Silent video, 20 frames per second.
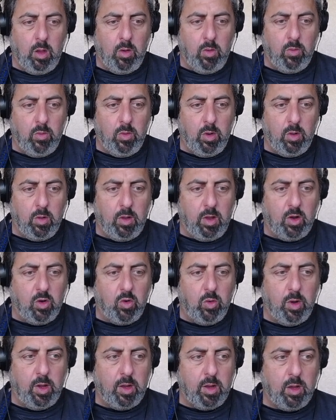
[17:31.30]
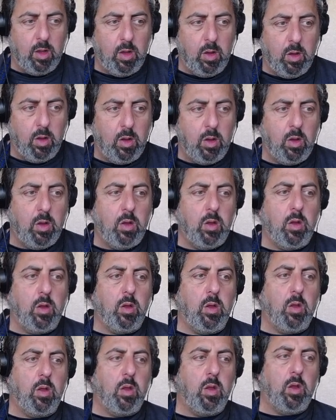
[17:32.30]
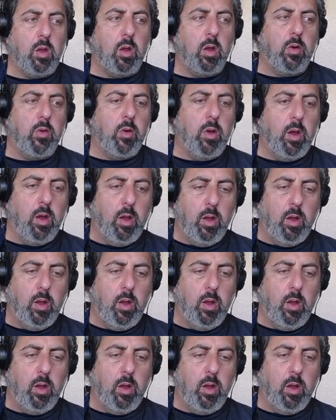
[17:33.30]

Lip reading: really quick. All right.